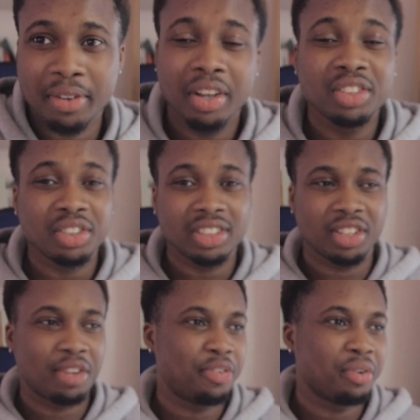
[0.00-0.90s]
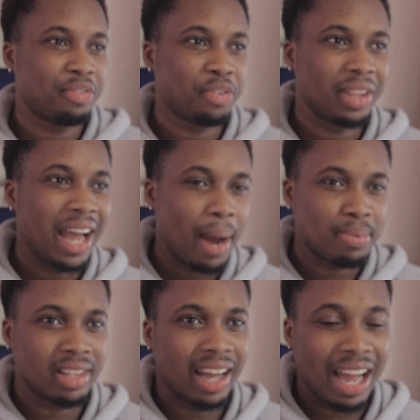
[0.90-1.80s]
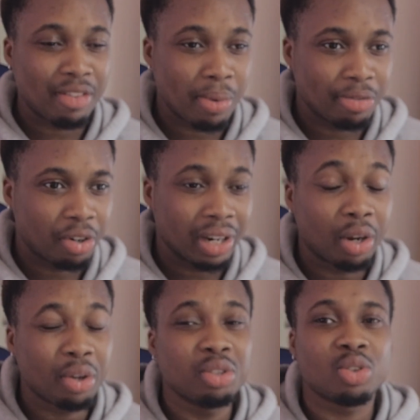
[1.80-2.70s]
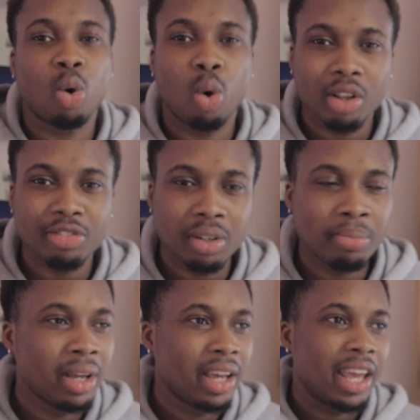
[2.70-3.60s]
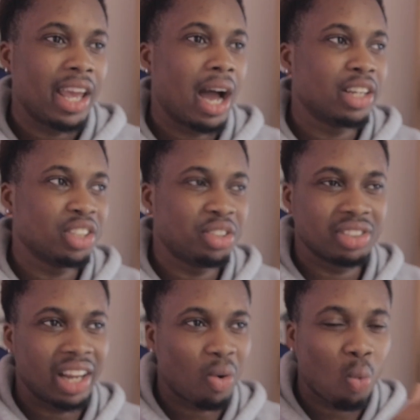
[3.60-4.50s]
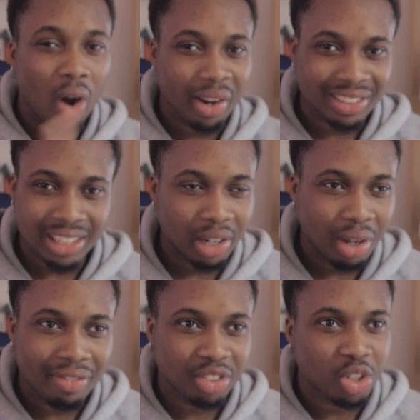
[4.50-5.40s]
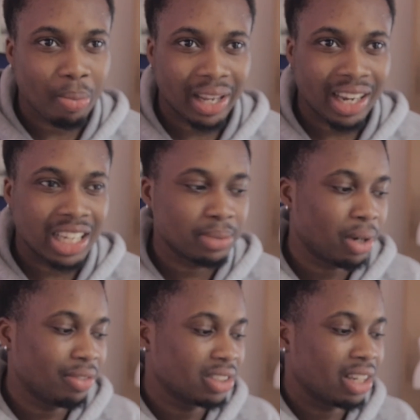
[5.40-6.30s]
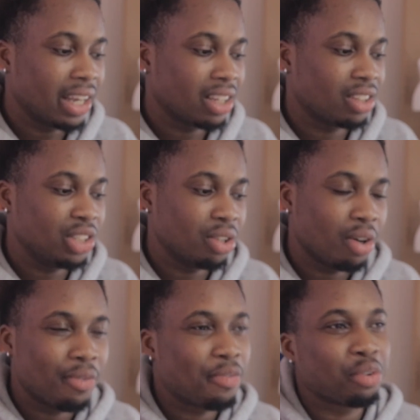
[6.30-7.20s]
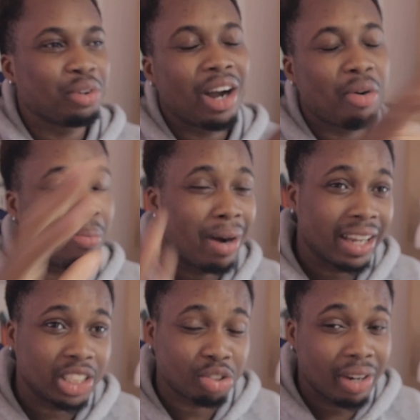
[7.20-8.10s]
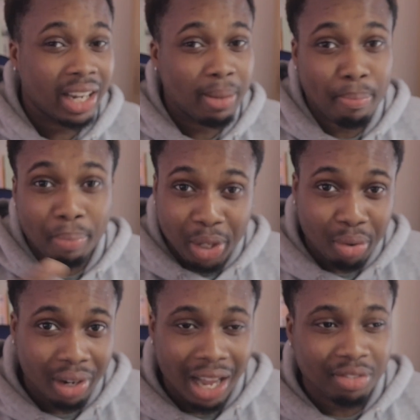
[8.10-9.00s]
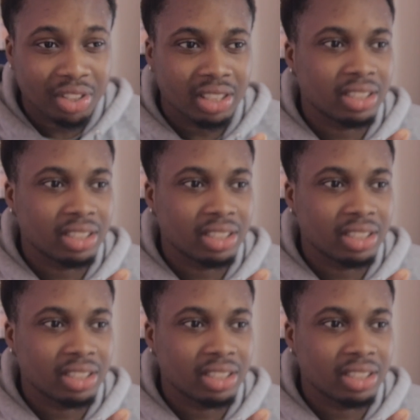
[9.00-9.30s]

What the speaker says: So those are just a few of the apps that I have on my phone. I don't use all of them. I just use like one at a time. I don't have so many accounts, but I've just, like, throughout my trading period, I've